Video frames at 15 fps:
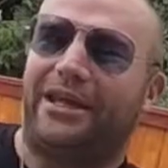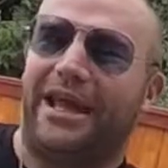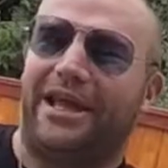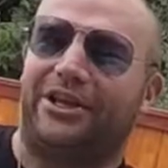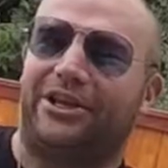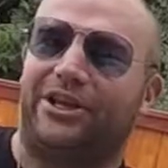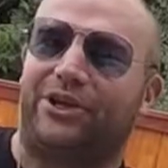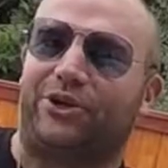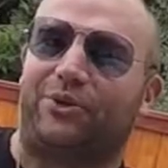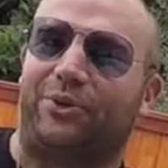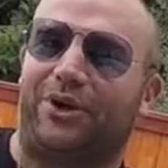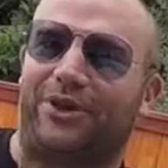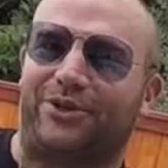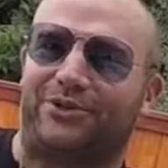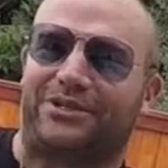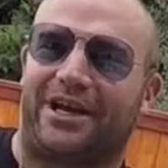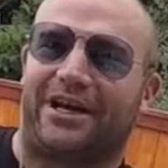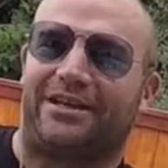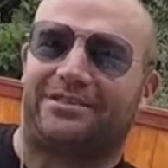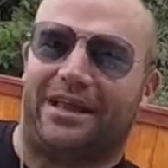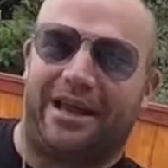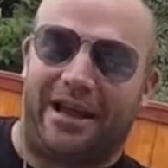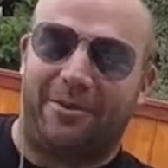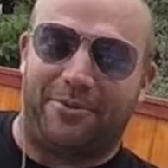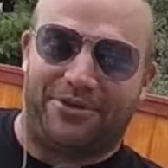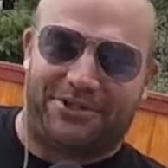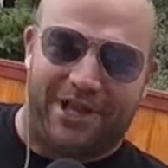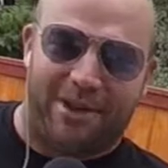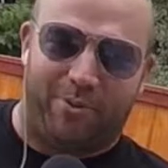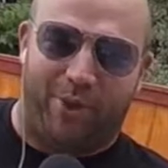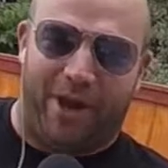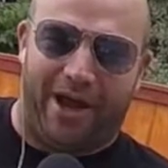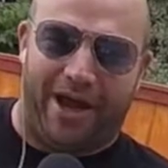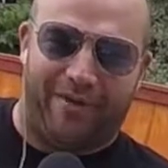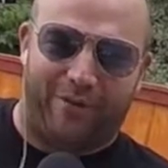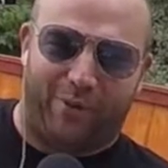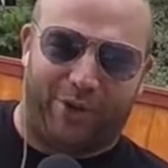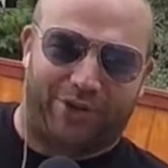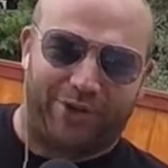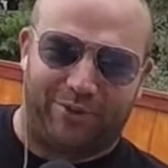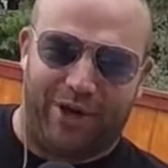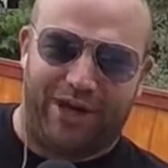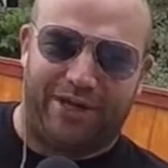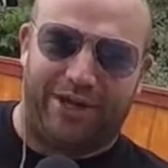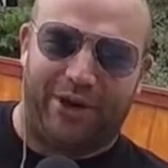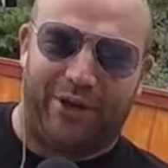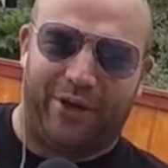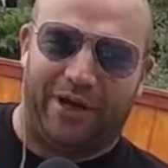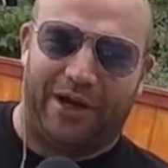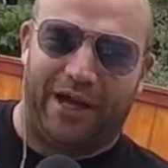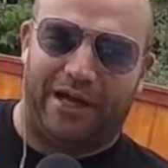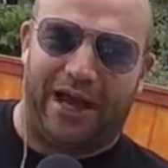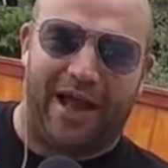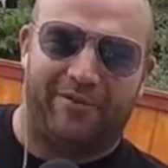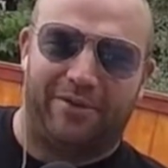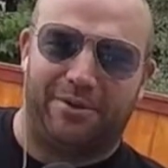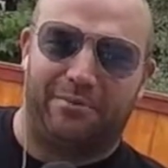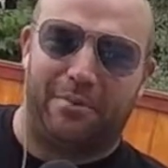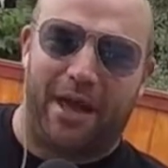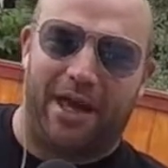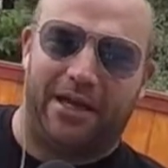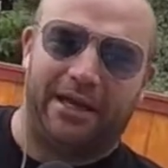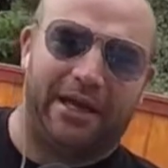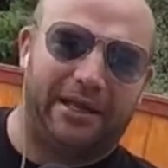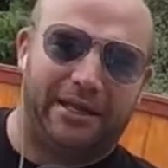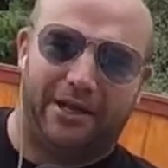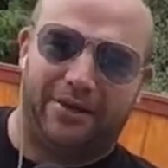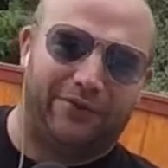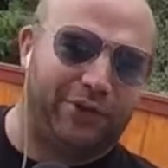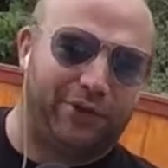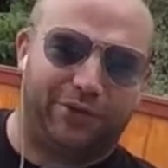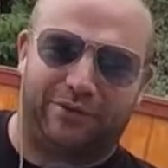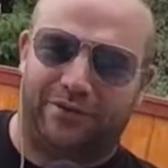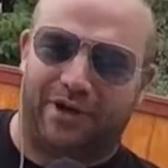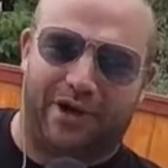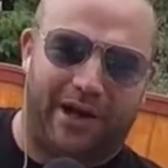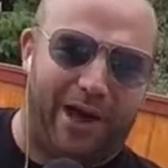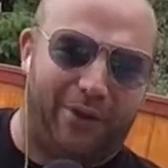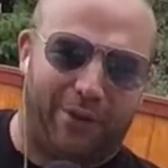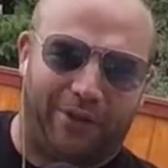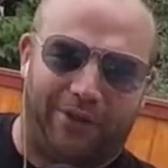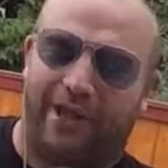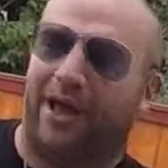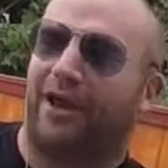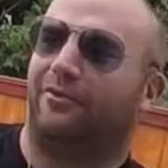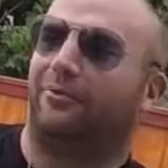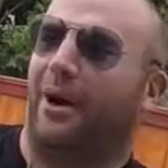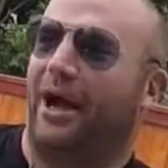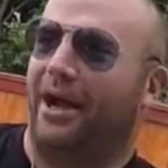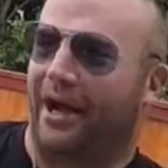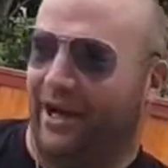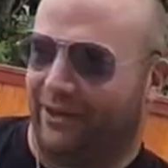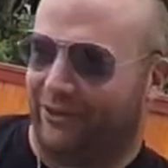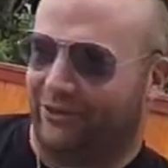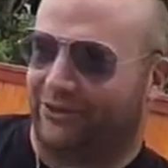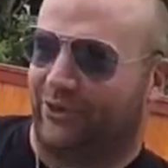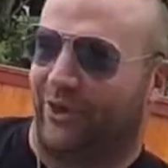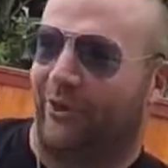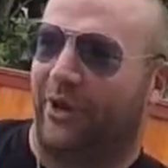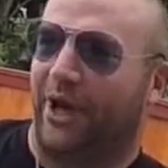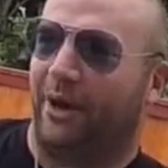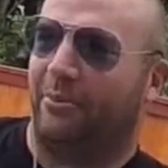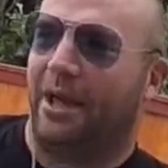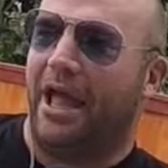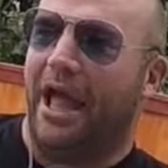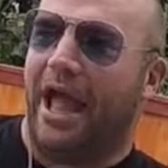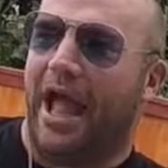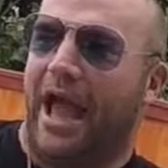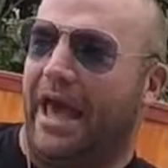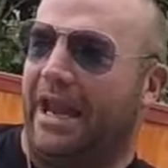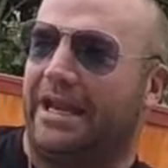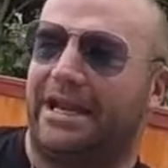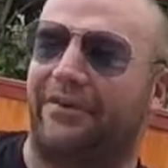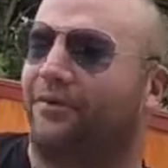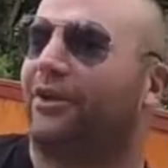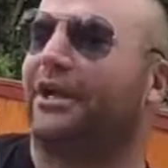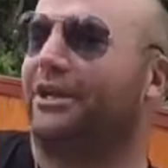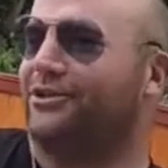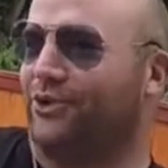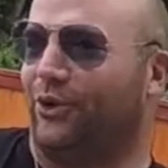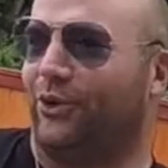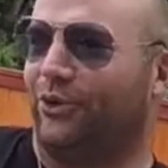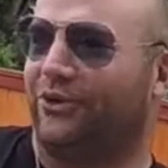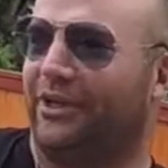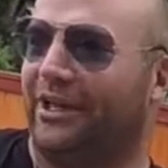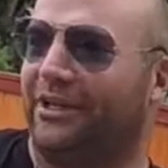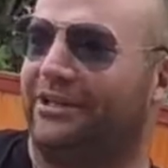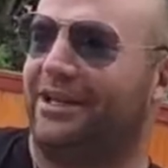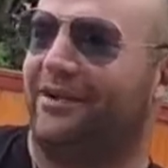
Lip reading: Well, and you're one of those guys, and I'm the same way, having worked in radio and having met and interviewed and hung out with a lot of my idols growing up, and it never gets old.